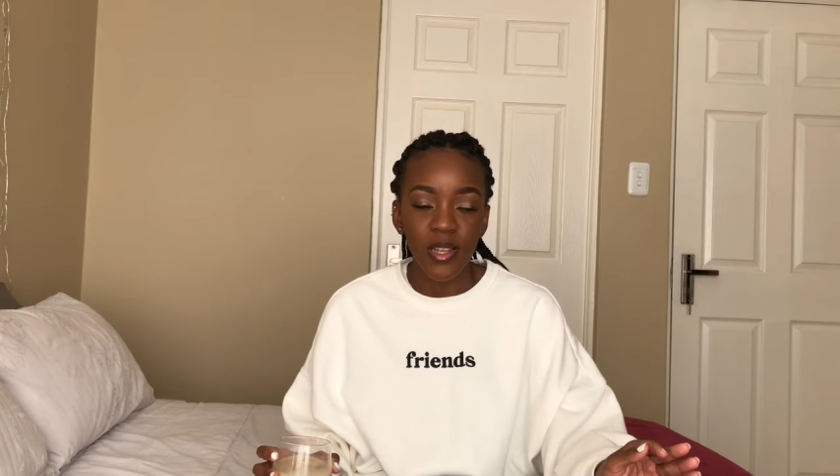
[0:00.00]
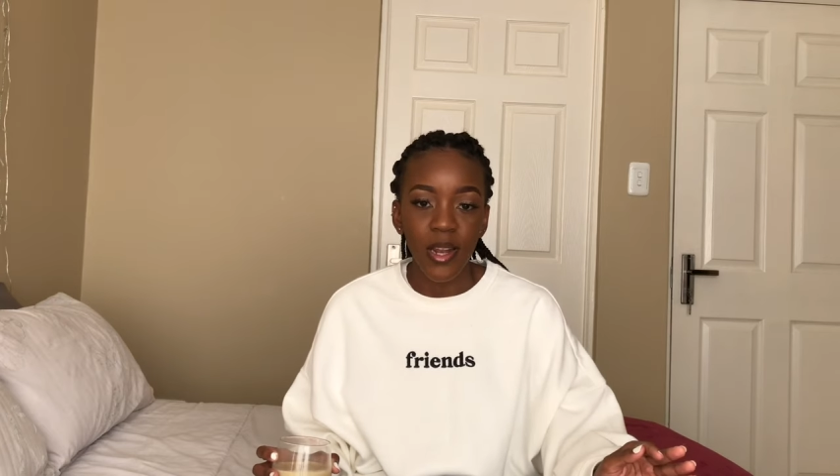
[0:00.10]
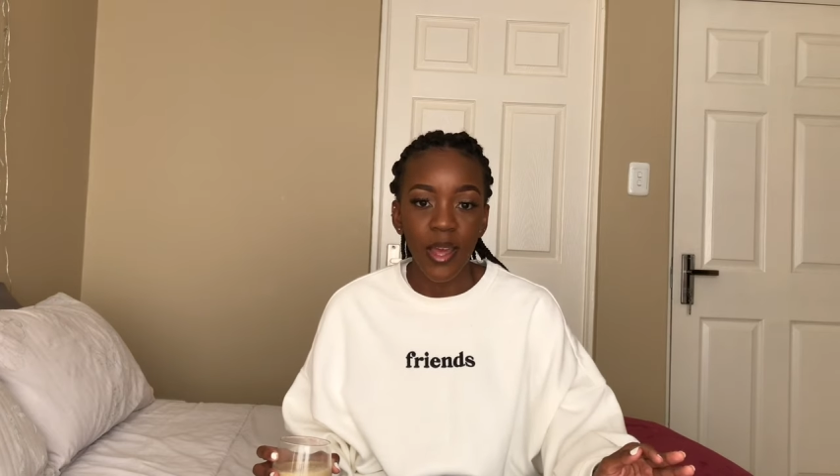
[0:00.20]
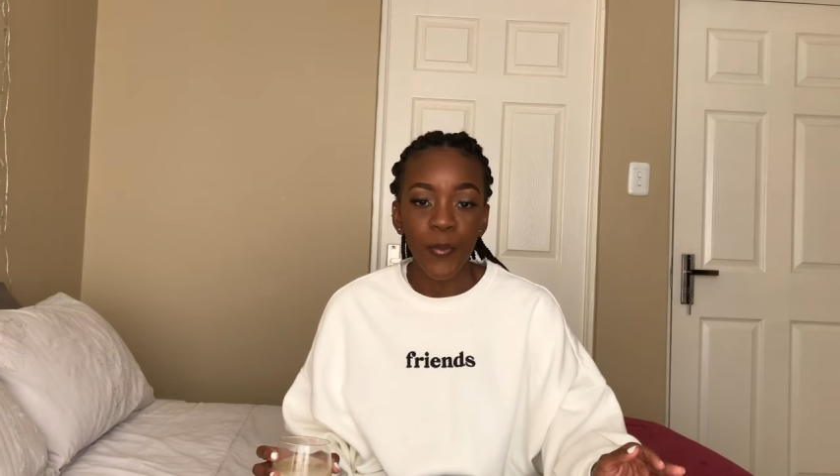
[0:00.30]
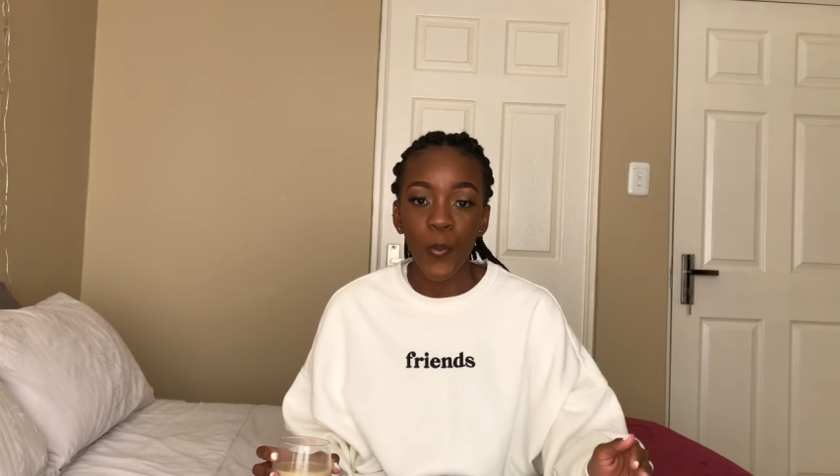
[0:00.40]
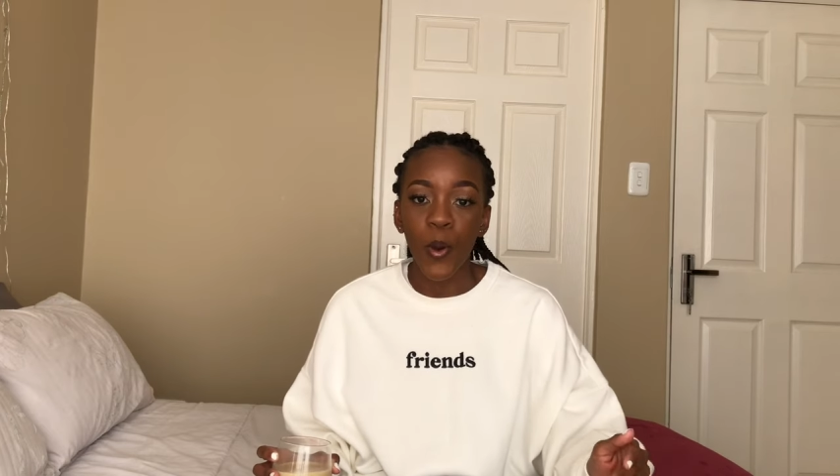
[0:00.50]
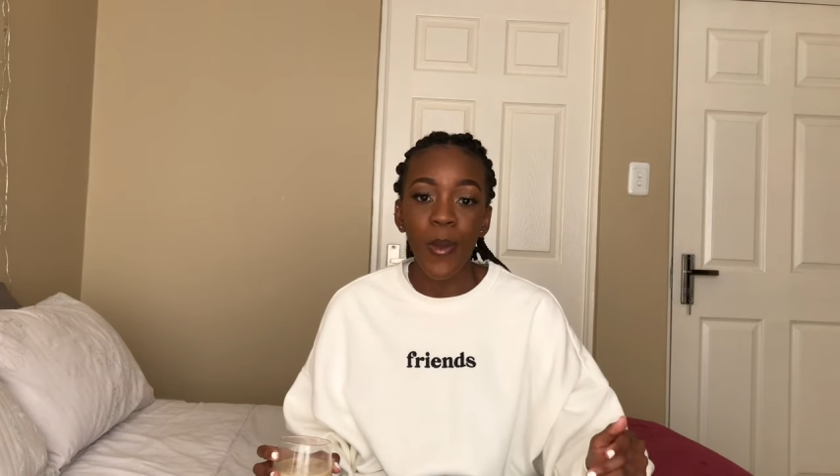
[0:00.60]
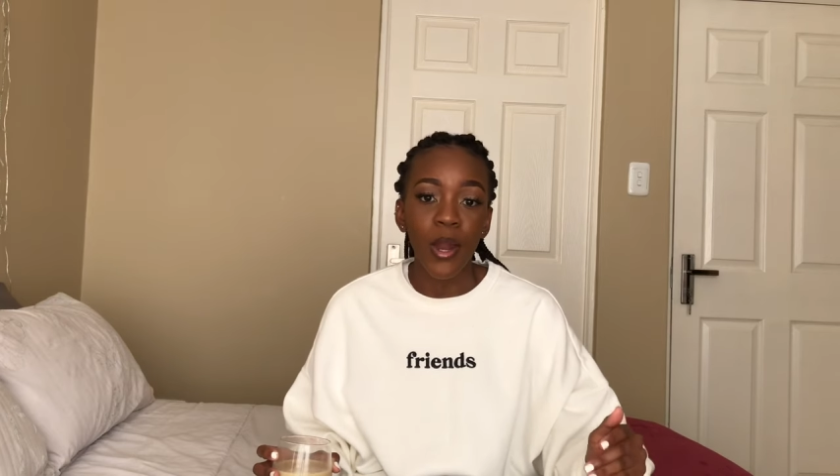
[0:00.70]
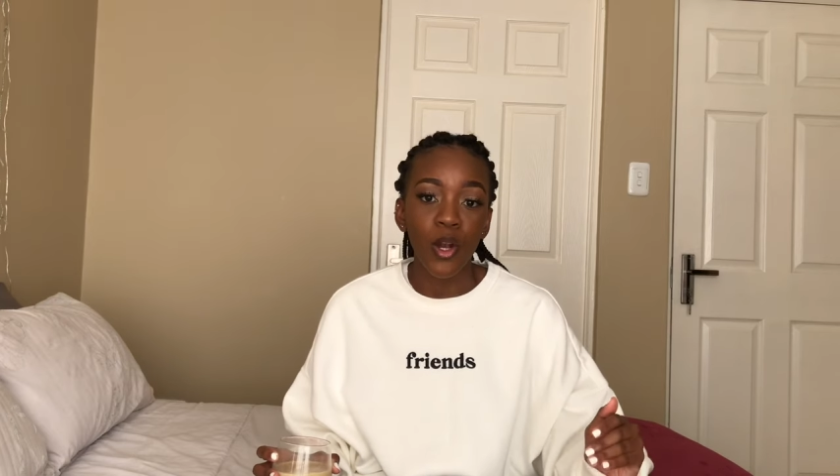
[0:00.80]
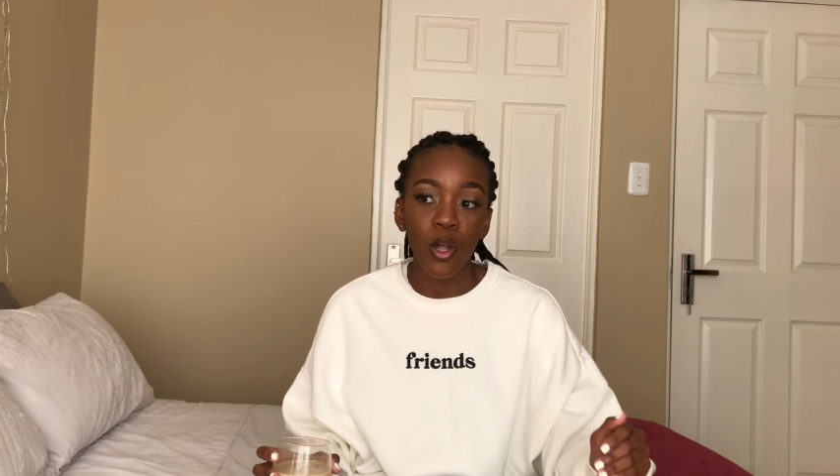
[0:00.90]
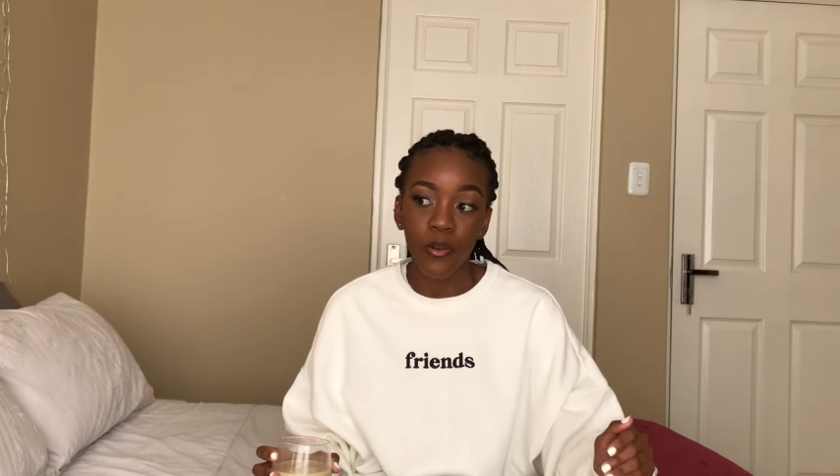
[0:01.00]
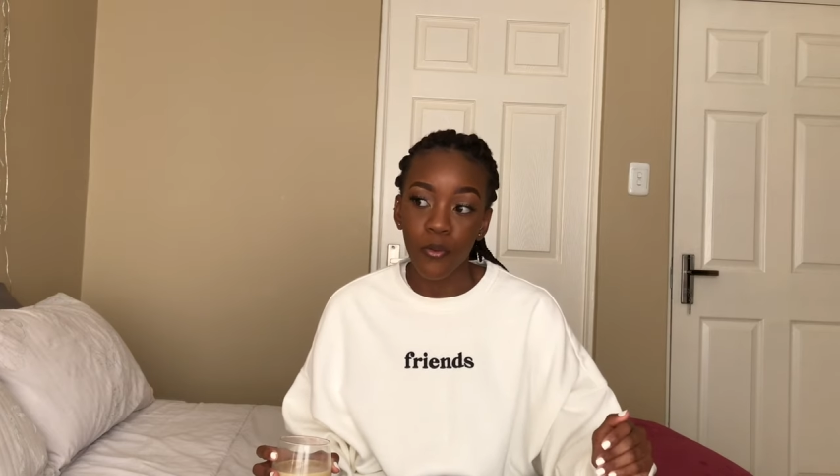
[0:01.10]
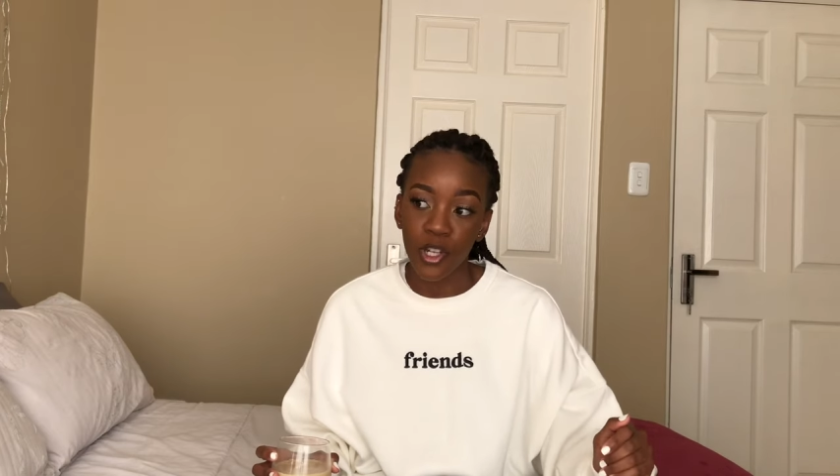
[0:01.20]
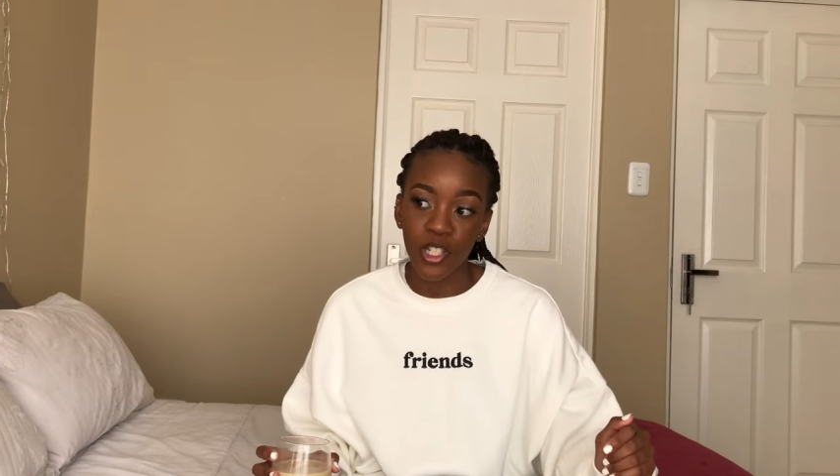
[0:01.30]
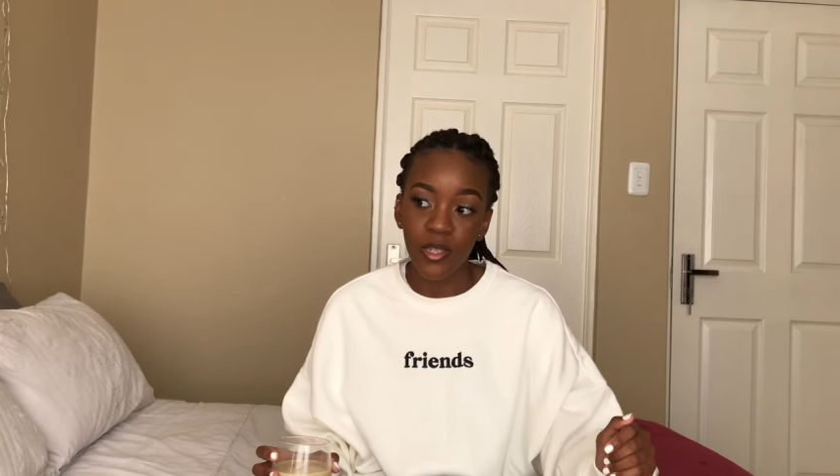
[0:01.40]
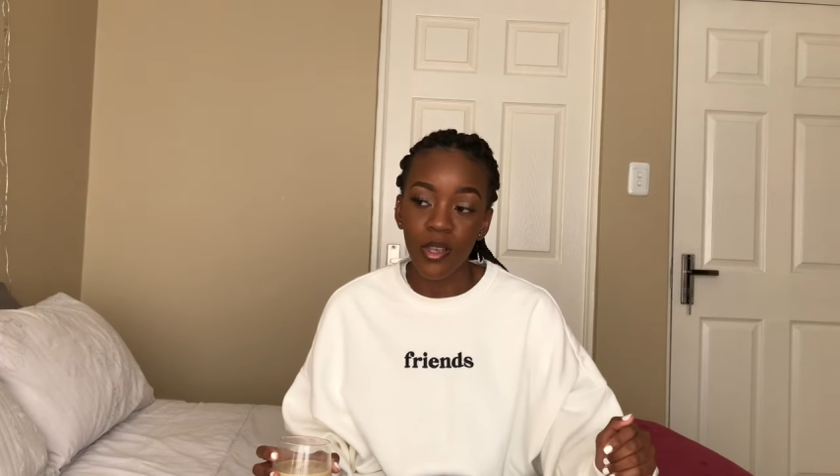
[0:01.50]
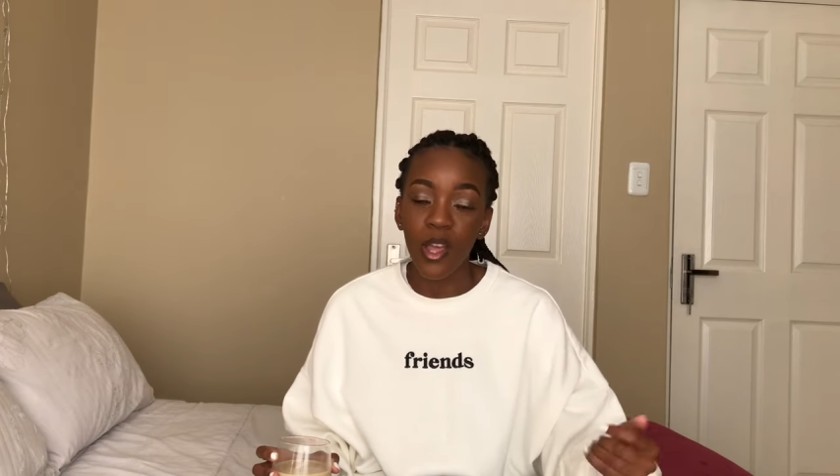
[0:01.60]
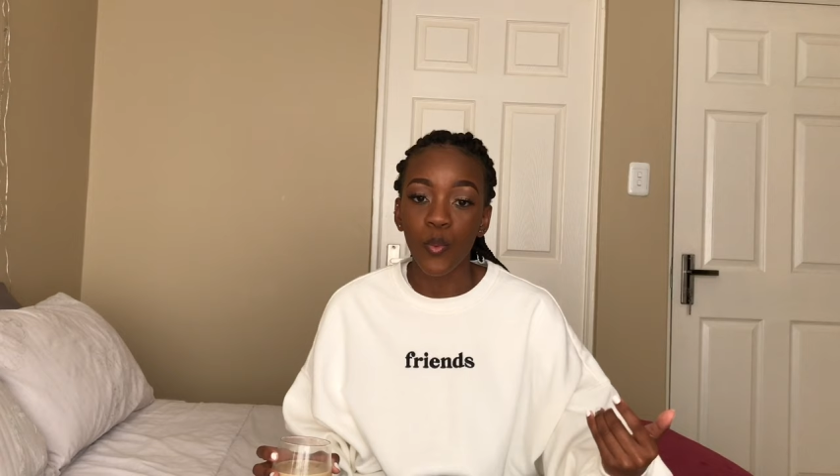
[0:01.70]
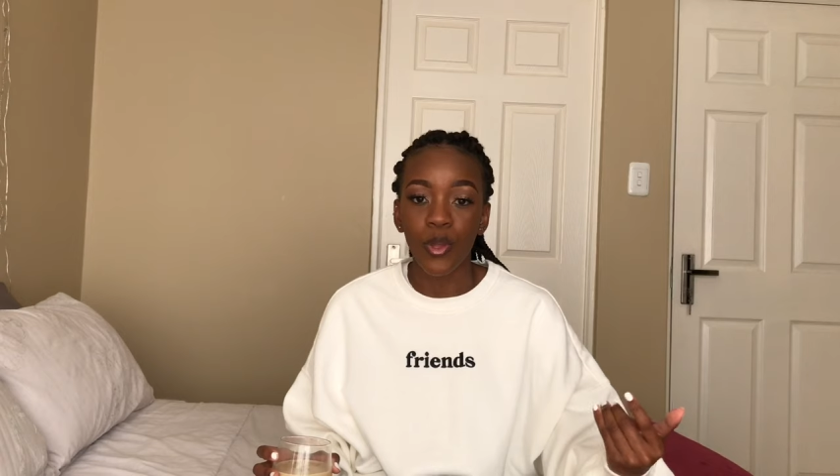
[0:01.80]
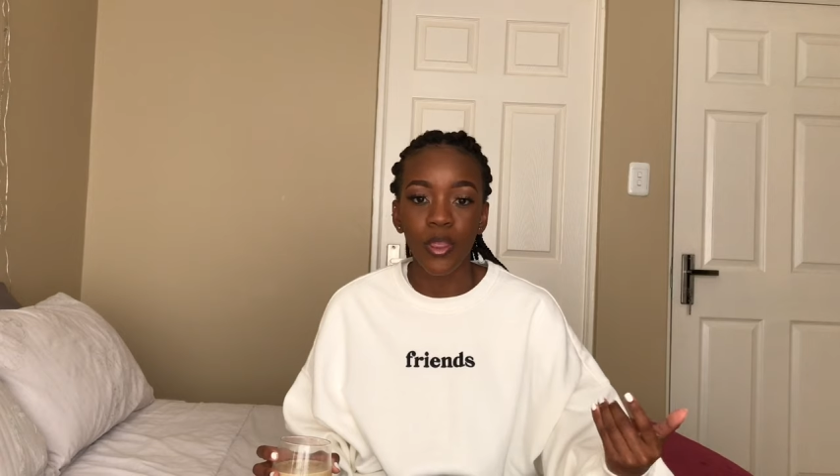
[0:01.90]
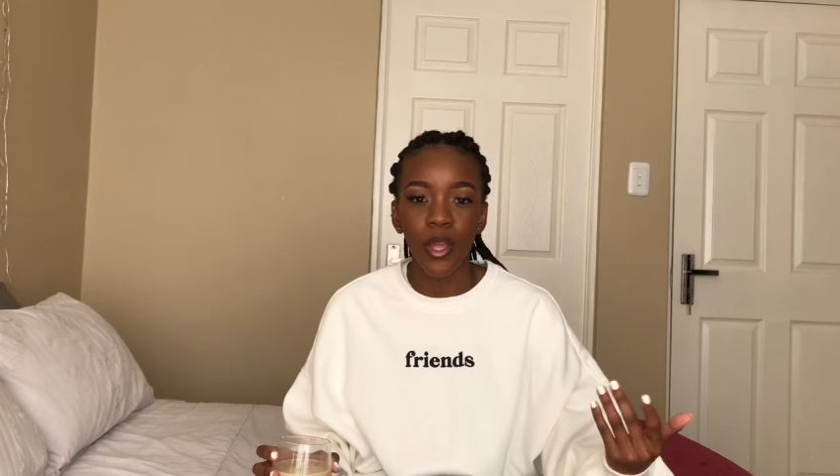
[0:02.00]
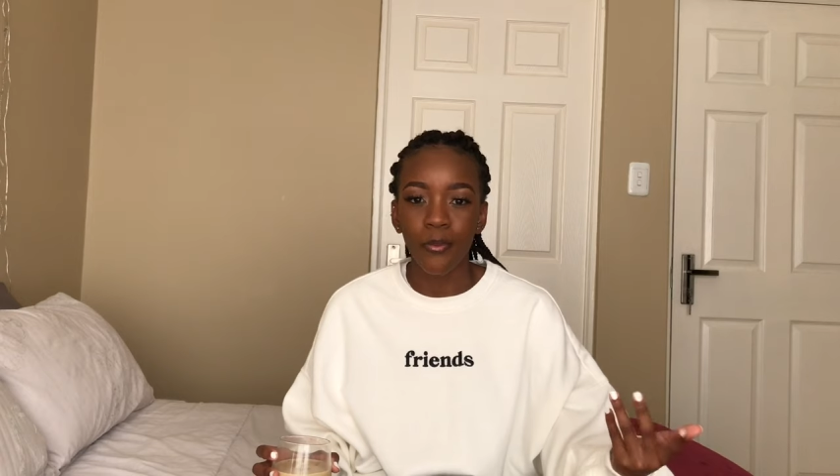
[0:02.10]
And when they